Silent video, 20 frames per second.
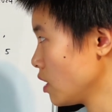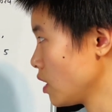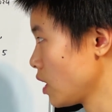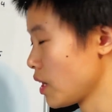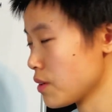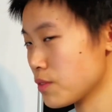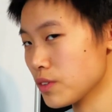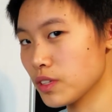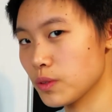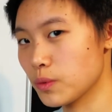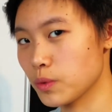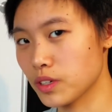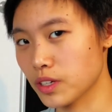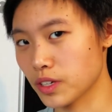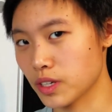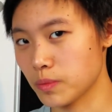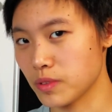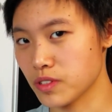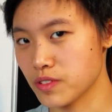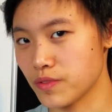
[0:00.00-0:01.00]
I really
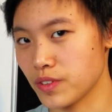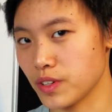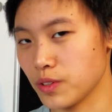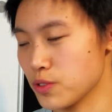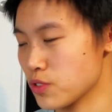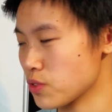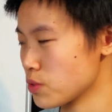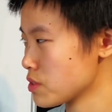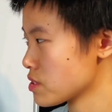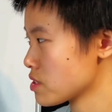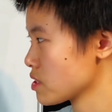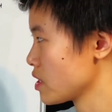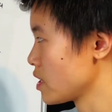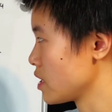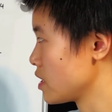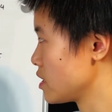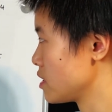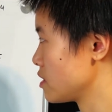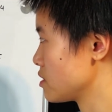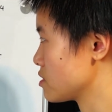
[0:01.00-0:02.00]
want to keep this video short,
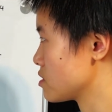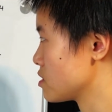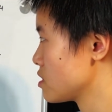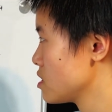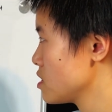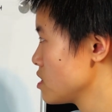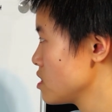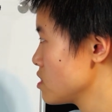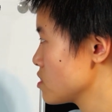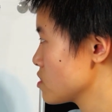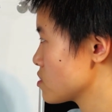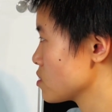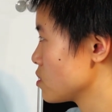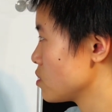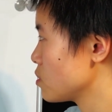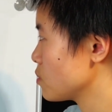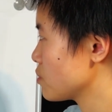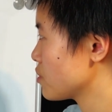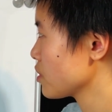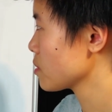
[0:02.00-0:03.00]
and
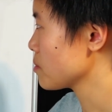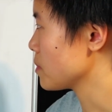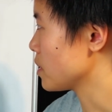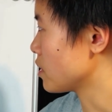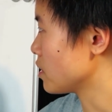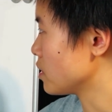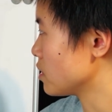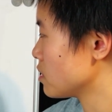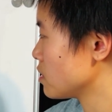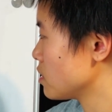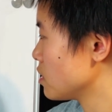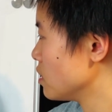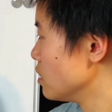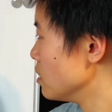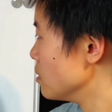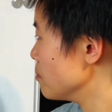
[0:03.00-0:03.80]
so think about it.